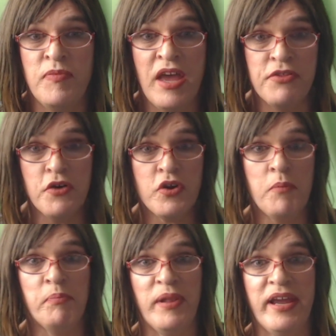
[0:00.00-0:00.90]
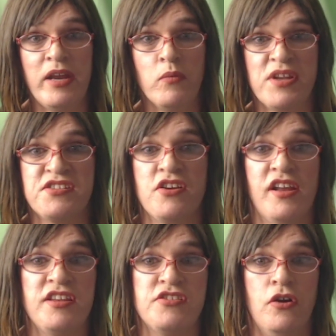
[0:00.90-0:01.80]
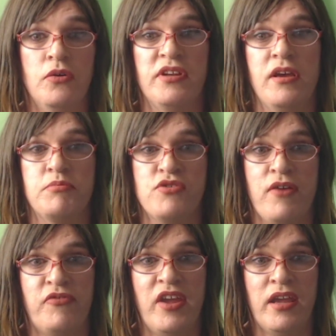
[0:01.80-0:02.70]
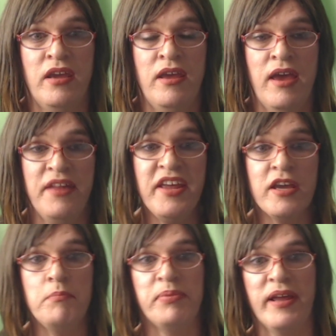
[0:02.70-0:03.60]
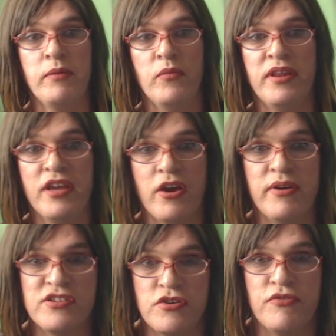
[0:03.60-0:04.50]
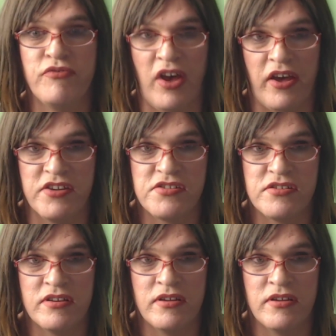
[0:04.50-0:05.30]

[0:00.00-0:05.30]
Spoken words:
They'll complain when cyclists are holding up traffic, and then complain when they're going too fast.